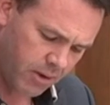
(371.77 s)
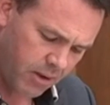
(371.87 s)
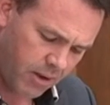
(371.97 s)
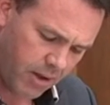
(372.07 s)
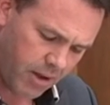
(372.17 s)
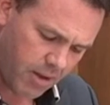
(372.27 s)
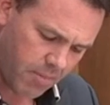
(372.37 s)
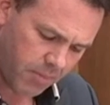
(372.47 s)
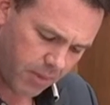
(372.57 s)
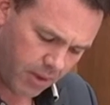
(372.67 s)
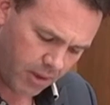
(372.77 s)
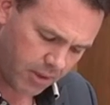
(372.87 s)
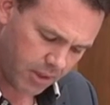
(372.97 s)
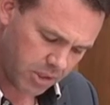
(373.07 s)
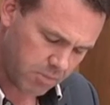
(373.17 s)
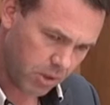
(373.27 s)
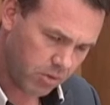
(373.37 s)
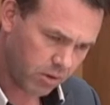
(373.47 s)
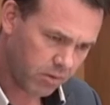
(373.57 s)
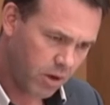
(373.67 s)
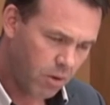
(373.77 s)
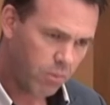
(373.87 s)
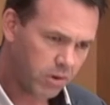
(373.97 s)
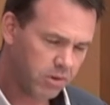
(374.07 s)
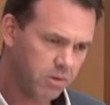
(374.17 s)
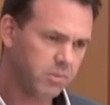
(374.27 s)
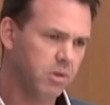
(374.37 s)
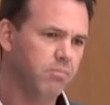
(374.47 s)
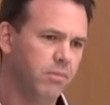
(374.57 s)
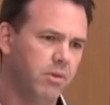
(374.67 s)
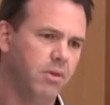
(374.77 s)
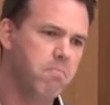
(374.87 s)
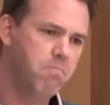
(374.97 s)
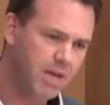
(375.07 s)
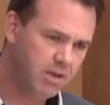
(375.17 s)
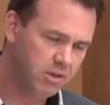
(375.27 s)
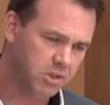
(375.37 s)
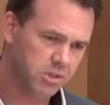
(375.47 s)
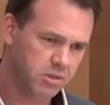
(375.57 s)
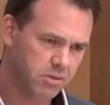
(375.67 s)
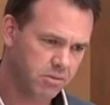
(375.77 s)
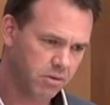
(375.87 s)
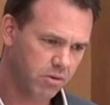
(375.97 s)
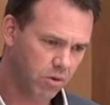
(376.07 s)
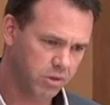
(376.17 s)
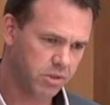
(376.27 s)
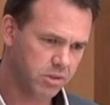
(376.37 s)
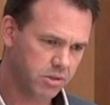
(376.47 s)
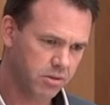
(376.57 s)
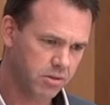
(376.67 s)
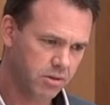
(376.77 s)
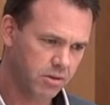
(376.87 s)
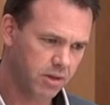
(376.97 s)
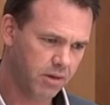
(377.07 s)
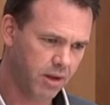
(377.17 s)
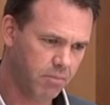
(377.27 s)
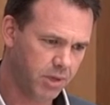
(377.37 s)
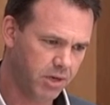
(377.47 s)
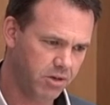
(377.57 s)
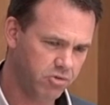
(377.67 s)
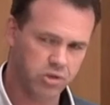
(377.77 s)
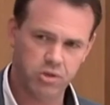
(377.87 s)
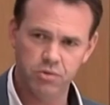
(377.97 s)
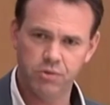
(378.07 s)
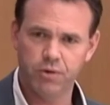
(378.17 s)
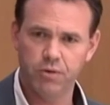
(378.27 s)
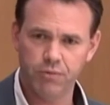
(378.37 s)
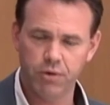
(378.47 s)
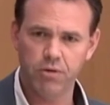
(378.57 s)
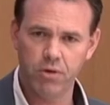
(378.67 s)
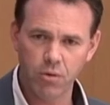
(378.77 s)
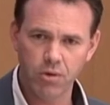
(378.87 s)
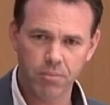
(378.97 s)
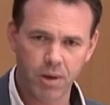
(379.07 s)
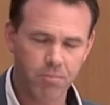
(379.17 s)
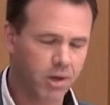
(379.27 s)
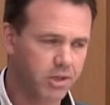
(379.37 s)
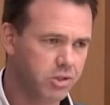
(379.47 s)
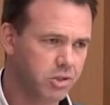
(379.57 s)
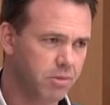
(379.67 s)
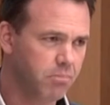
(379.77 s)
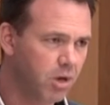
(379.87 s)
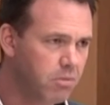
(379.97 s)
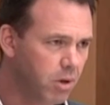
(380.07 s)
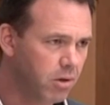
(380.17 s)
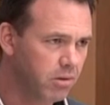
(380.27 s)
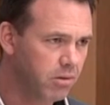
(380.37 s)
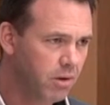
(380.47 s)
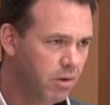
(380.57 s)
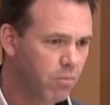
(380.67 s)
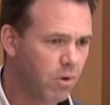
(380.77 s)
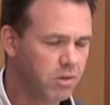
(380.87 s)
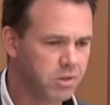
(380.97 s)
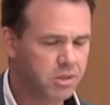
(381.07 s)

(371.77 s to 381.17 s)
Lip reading: and it needs to be looked at. One of the meanest cuts that had been introduced for our older population, in my mind, was